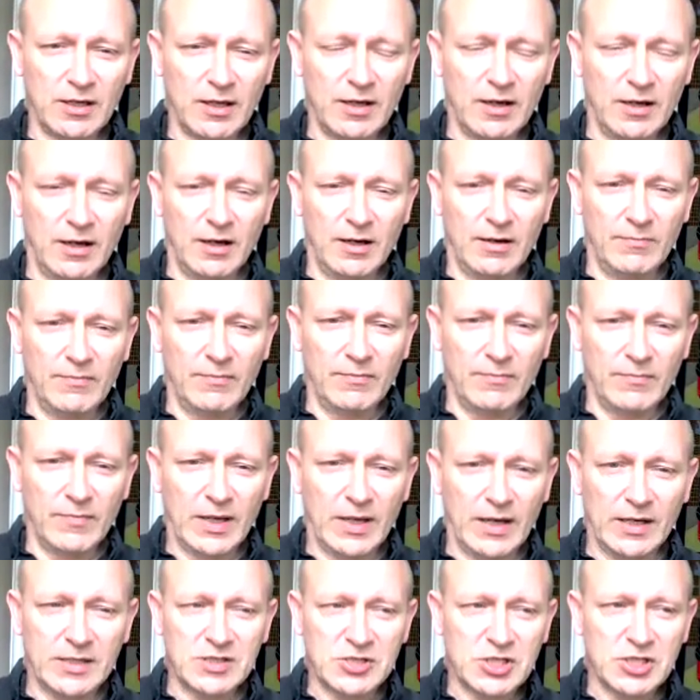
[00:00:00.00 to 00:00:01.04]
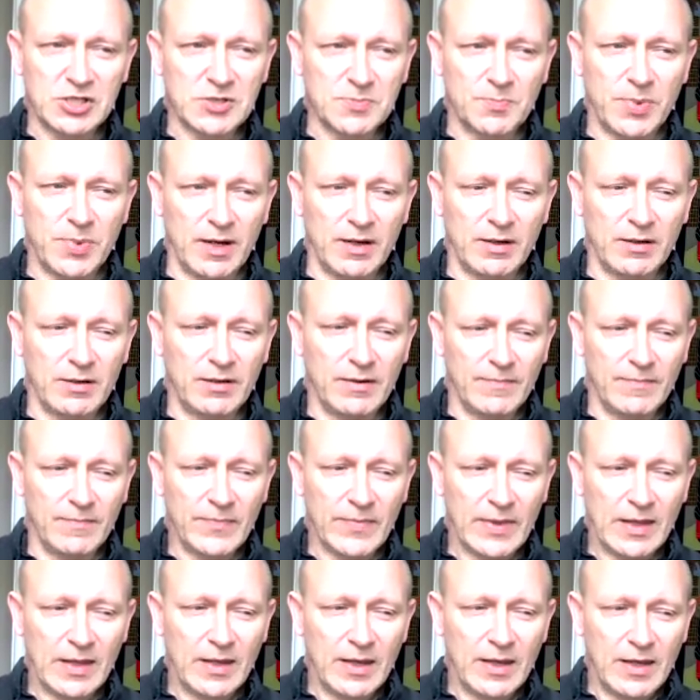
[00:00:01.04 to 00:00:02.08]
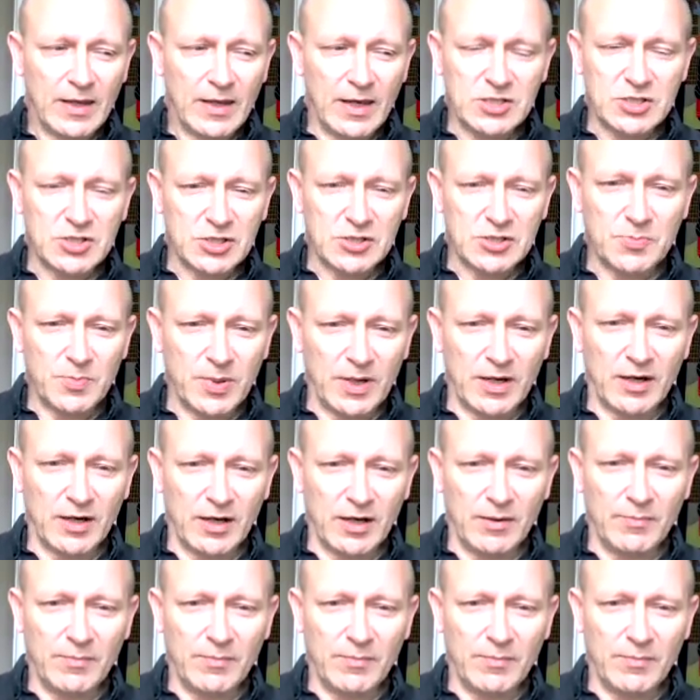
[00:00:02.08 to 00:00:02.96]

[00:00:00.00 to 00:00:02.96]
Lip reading: It's just been an